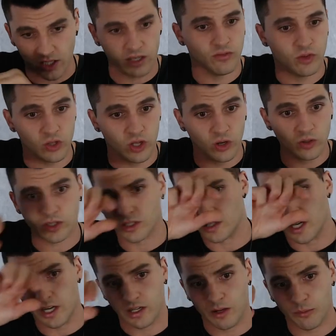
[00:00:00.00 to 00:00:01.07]
they give you those, and it's
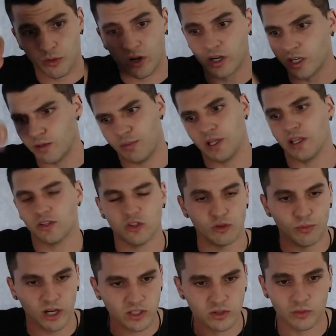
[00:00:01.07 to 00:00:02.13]
got a number on it. You pay like
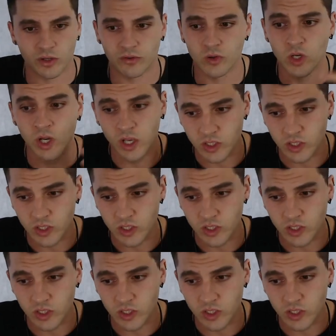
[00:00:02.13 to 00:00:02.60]
two bucks or whatever.